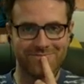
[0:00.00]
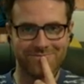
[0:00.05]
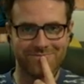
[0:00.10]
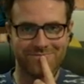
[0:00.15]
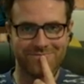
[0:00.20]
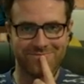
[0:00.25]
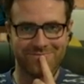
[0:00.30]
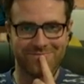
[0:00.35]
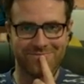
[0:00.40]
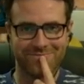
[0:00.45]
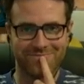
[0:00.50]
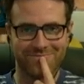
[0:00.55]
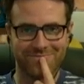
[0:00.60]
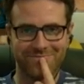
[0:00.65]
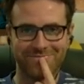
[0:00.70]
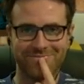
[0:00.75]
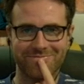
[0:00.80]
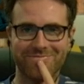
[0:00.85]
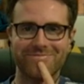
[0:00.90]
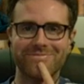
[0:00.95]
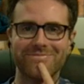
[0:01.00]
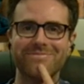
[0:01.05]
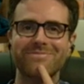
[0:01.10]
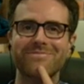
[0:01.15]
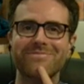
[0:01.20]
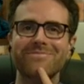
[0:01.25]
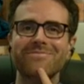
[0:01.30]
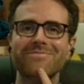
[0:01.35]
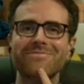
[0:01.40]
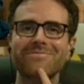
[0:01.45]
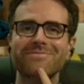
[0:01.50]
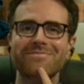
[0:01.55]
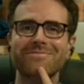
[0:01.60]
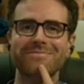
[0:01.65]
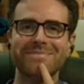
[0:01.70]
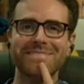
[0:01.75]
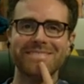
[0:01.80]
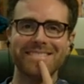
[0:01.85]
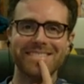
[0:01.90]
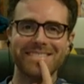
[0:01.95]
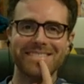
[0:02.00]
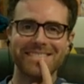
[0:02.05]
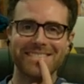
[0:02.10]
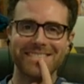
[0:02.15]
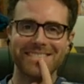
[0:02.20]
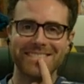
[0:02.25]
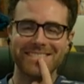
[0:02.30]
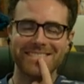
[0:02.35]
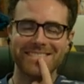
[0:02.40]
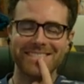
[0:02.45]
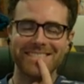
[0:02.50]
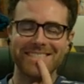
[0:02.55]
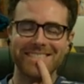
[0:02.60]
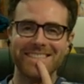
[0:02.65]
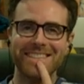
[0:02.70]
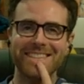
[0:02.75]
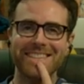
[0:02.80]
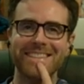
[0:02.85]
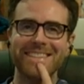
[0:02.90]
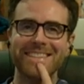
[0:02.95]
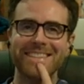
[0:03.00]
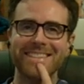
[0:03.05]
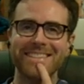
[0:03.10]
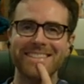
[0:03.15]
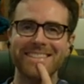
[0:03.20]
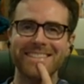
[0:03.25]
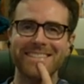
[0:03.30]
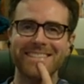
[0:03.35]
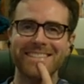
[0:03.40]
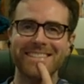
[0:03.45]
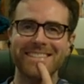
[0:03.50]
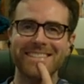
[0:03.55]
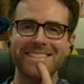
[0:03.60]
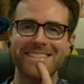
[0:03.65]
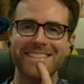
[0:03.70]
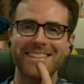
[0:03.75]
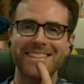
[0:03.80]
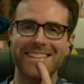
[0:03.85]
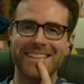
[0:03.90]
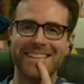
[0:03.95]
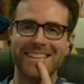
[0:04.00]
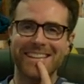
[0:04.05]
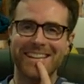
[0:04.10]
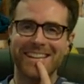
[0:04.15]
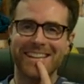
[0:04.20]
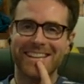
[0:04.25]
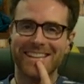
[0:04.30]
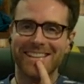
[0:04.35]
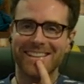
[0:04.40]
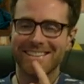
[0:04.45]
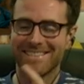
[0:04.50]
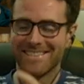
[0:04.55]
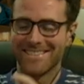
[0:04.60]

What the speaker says: [no speech]